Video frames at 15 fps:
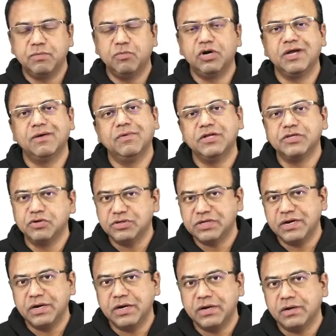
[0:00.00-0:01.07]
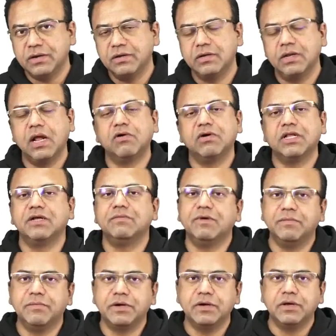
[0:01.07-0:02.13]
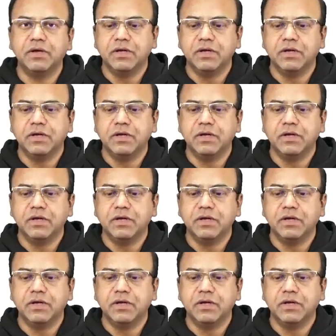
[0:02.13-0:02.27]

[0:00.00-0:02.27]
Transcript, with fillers: the more turbulence you generate louder the murmur